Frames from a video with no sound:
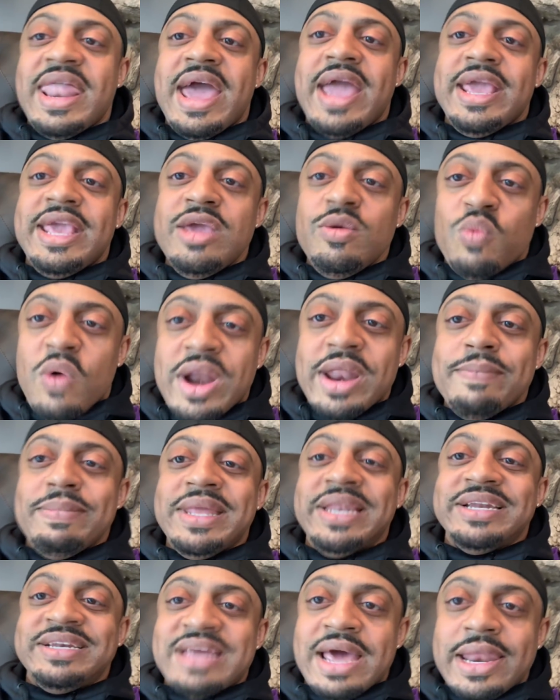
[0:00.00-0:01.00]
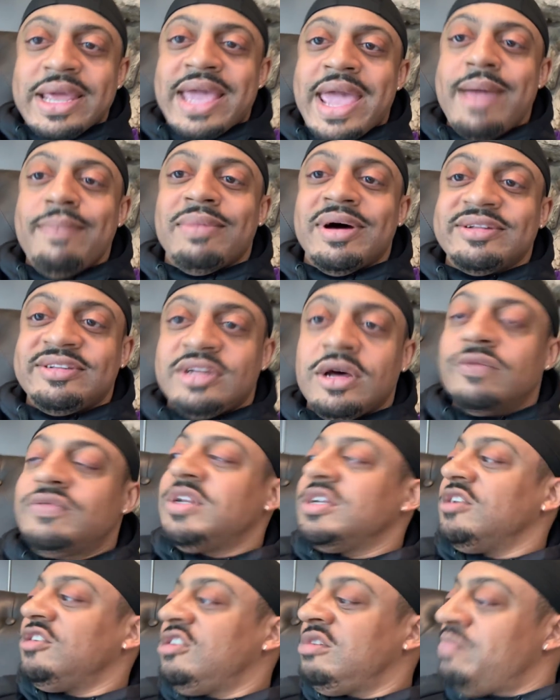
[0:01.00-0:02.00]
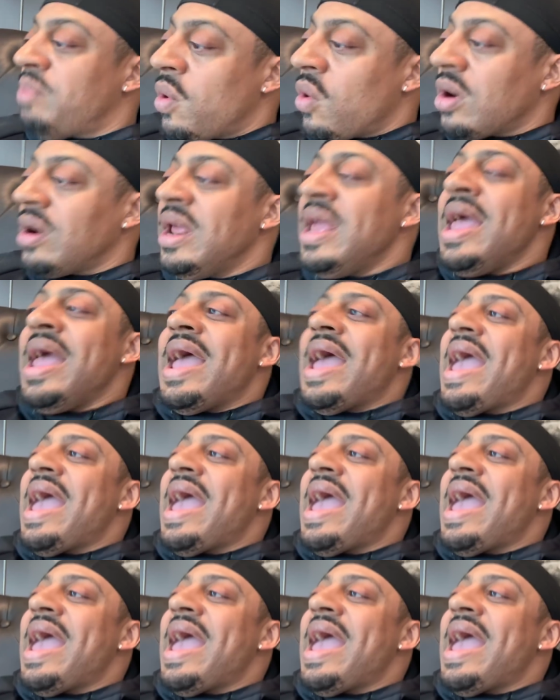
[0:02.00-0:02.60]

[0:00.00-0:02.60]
that he wanted me to dedicate myself to the sport,